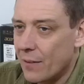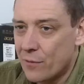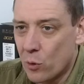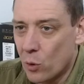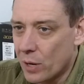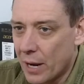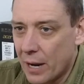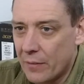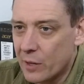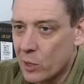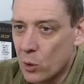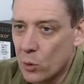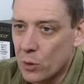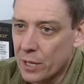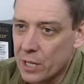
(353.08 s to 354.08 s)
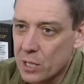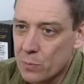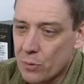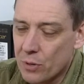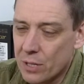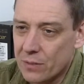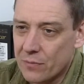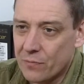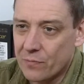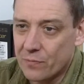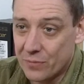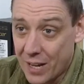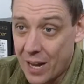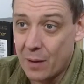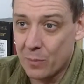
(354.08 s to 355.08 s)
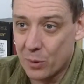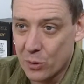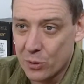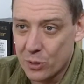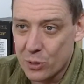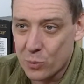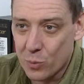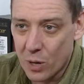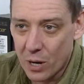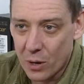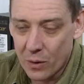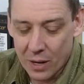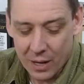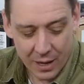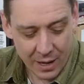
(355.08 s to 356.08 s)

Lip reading: 4K recording is pretty damn good as well,